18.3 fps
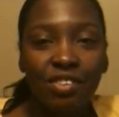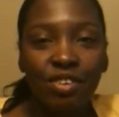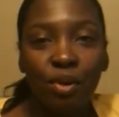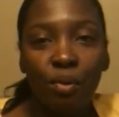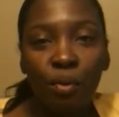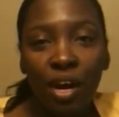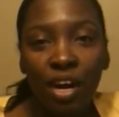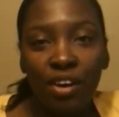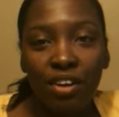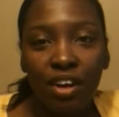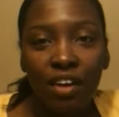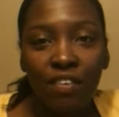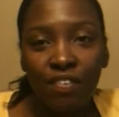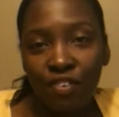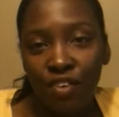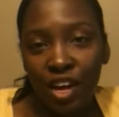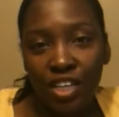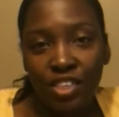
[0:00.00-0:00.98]
wear a
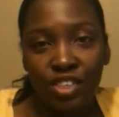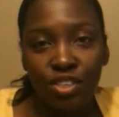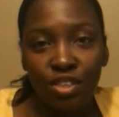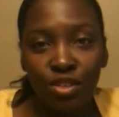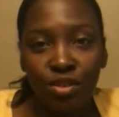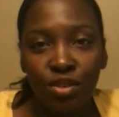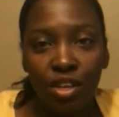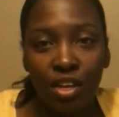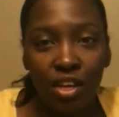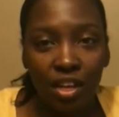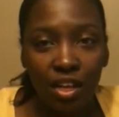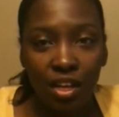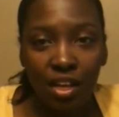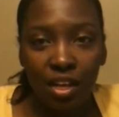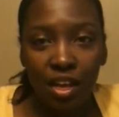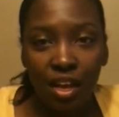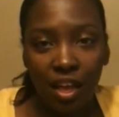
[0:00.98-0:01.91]
fresh new look,